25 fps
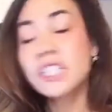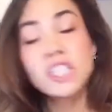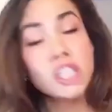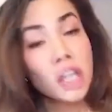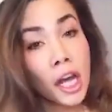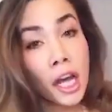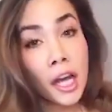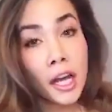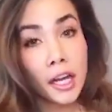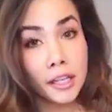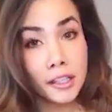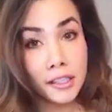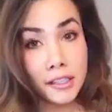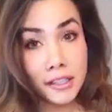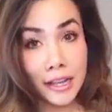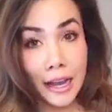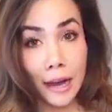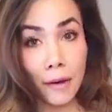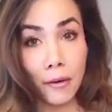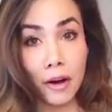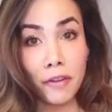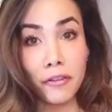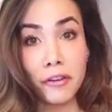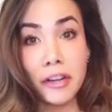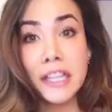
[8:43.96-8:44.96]
He
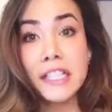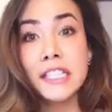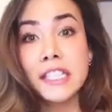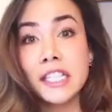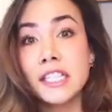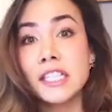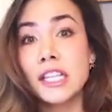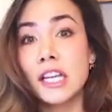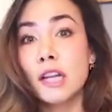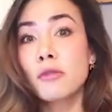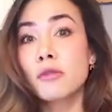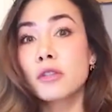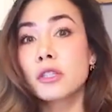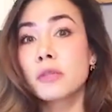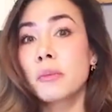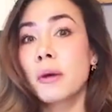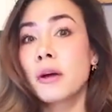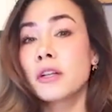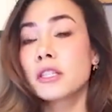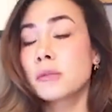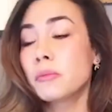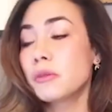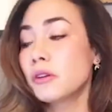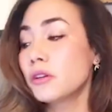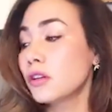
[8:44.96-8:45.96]
does, however, he did take
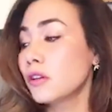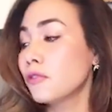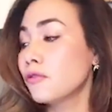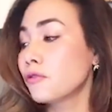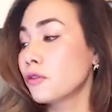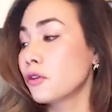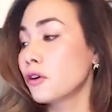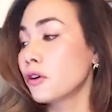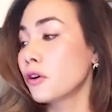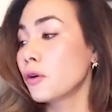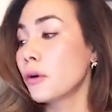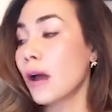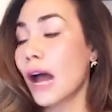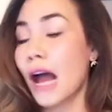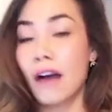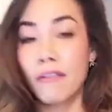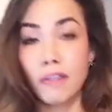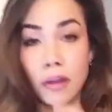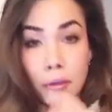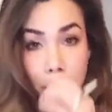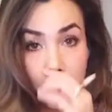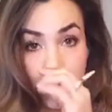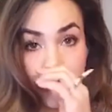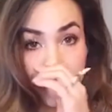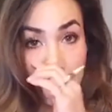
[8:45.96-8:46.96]
responsibility for
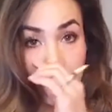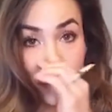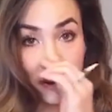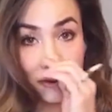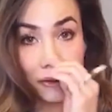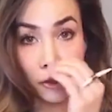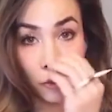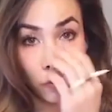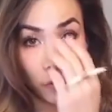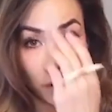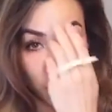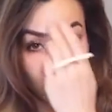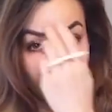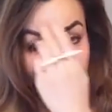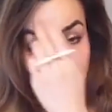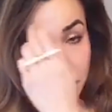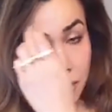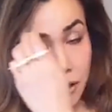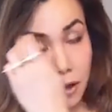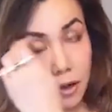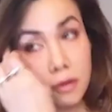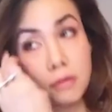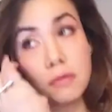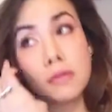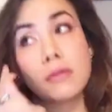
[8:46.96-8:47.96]
having proposed, which
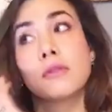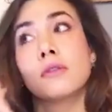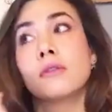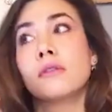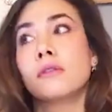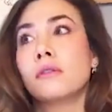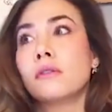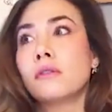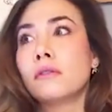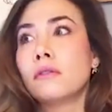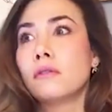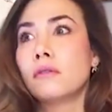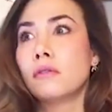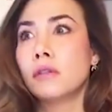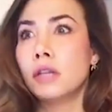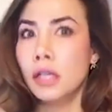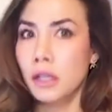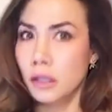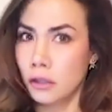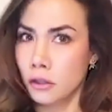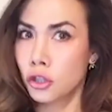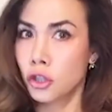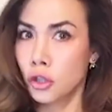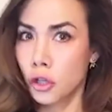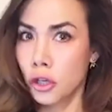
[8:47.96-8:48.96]
I thought
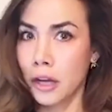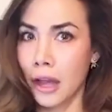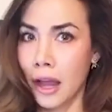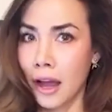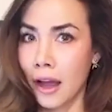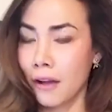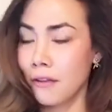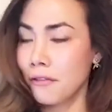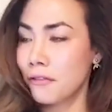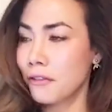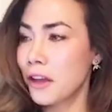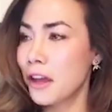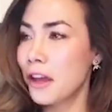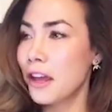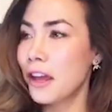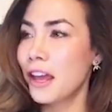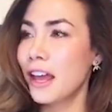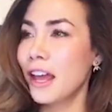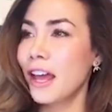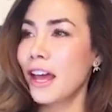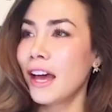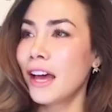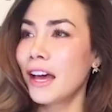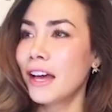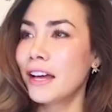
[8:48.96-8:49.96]
he should have.
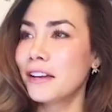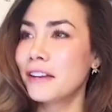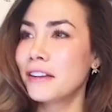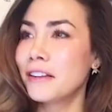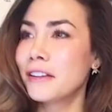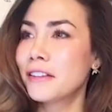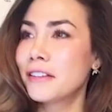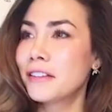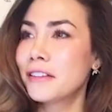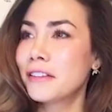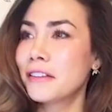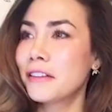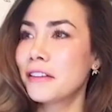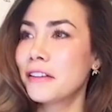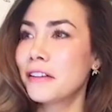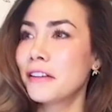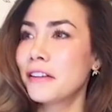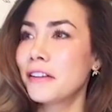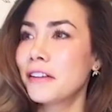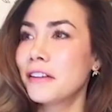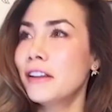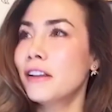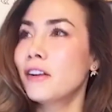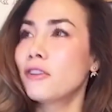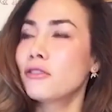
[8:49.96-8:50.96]
And,
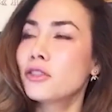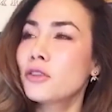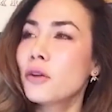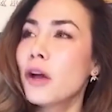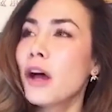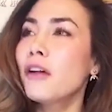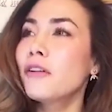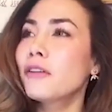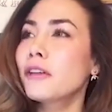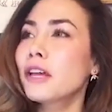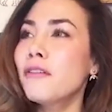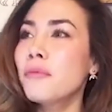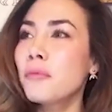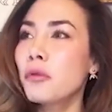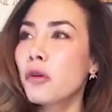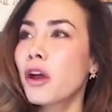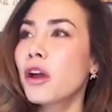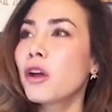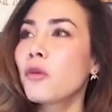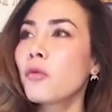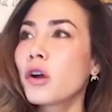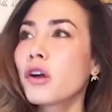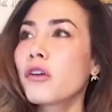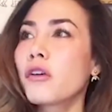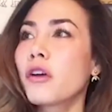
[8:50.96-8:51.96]
so I'll give
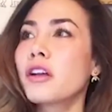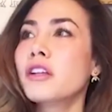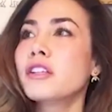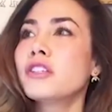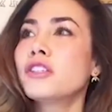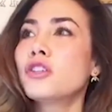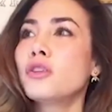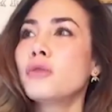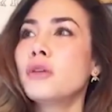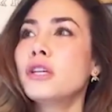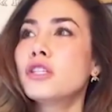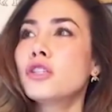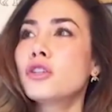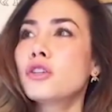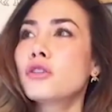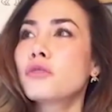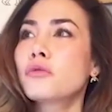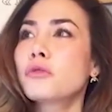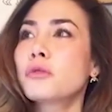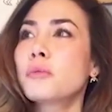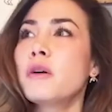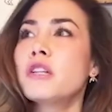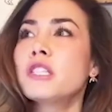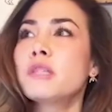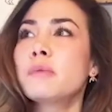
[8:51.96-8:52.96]
him credit where credit is due. He
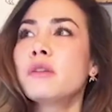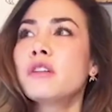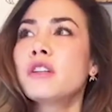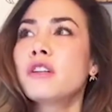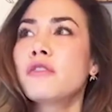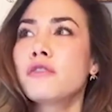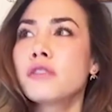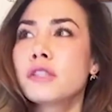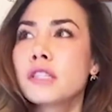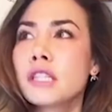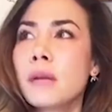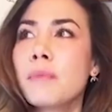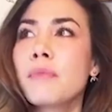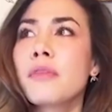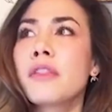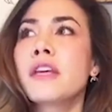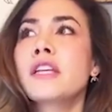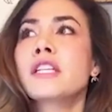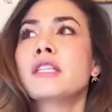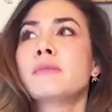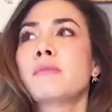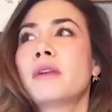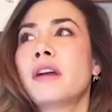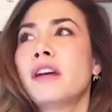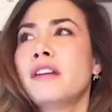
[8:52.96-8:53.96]
took responsibility for
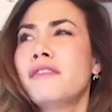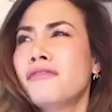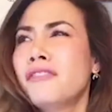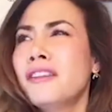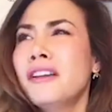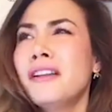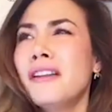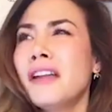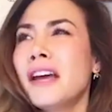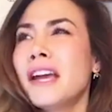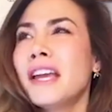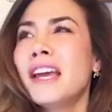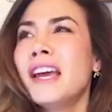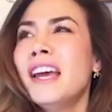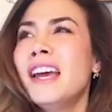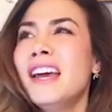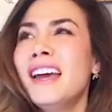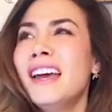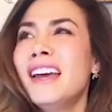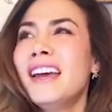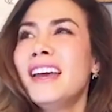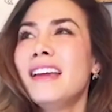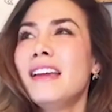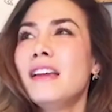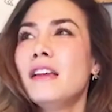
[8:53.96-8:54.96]
some things, but I feel like,
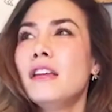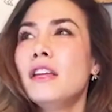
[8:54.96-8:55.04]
